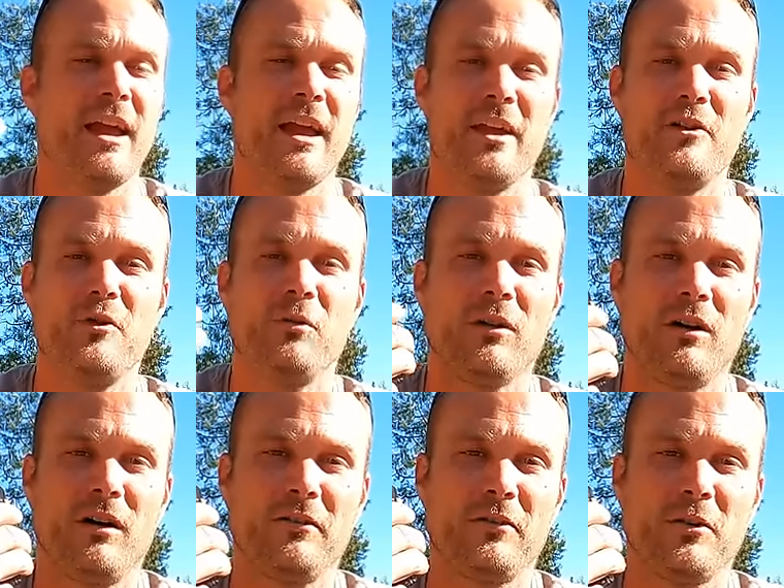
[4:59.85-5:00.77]
and you are
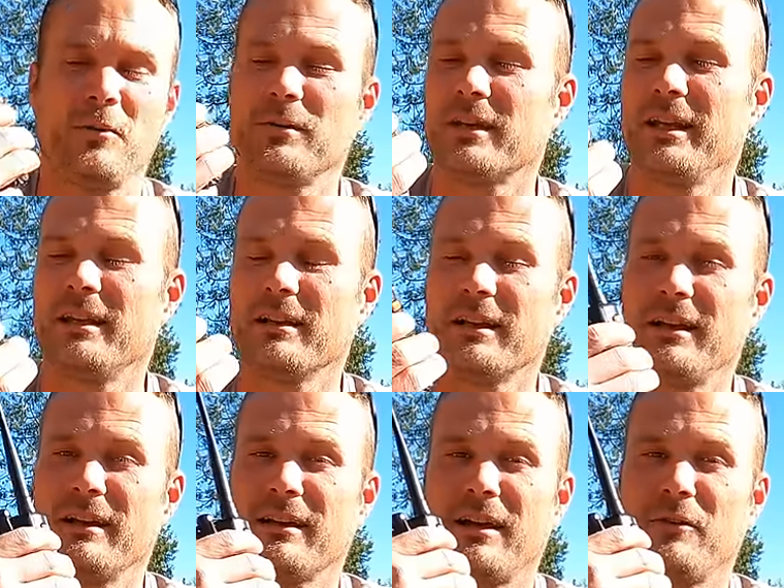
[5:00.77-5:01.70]
also legally
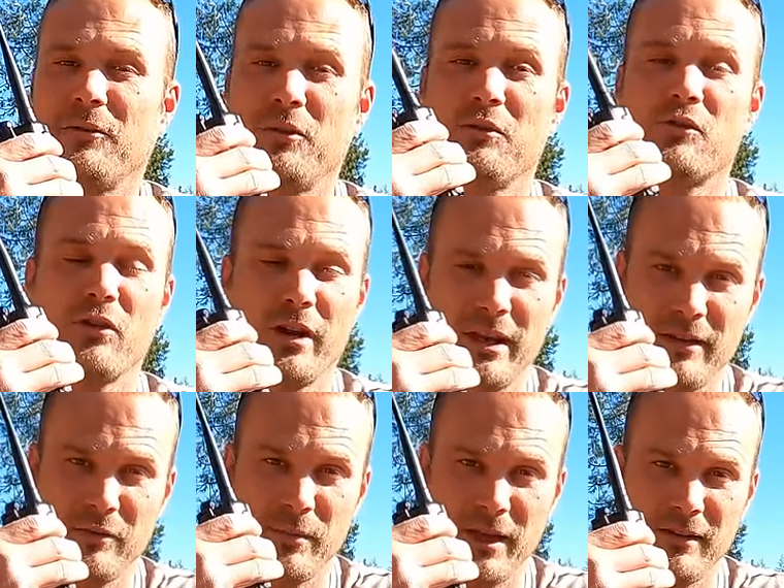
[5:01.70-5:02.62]
allowed to
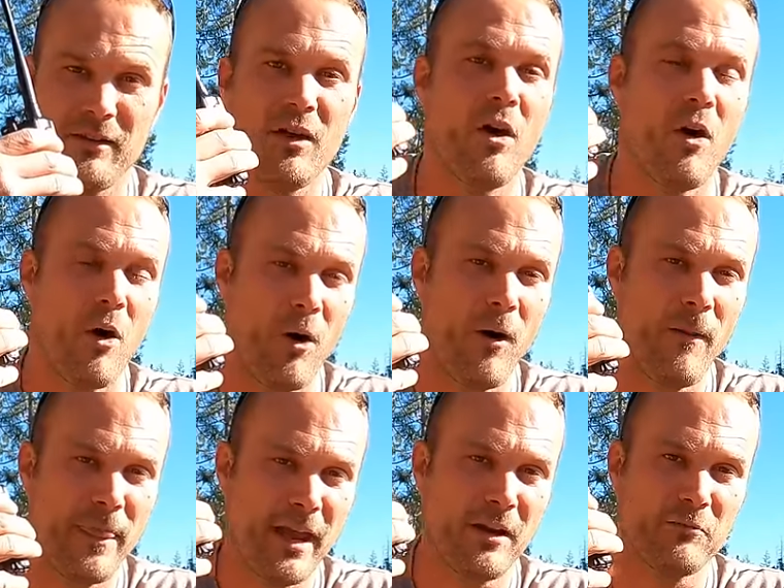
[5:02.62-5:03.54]
transmit
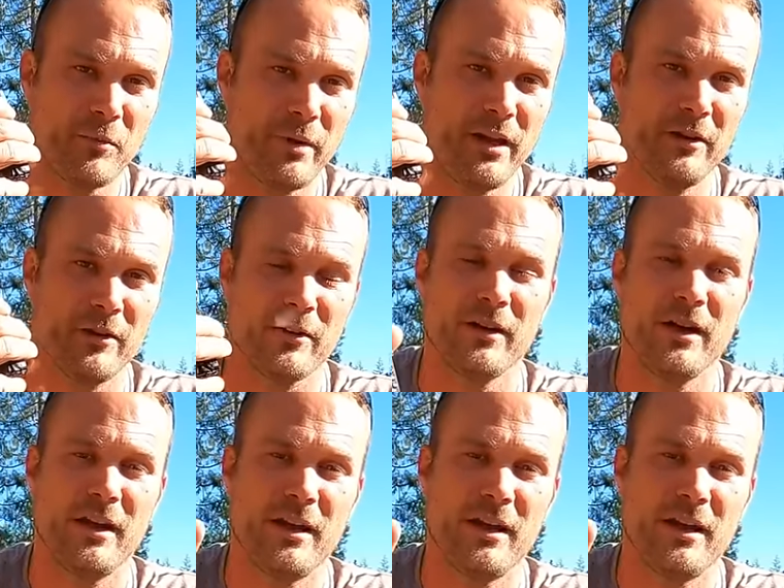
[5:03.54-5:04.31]
on that repeater.